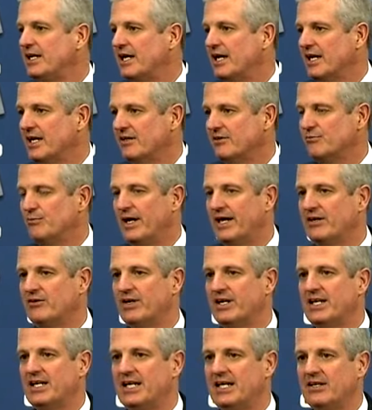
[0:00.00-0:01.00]
And it's my
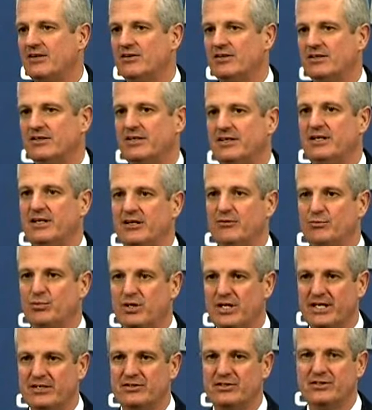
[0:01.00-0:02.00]
great honor and
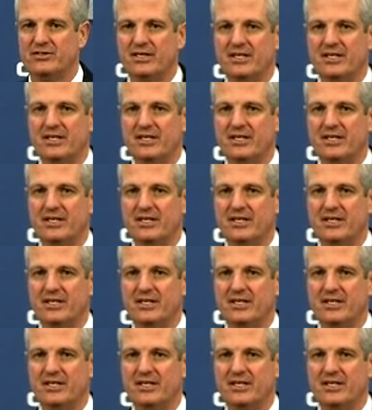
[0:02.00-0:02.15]
pleasure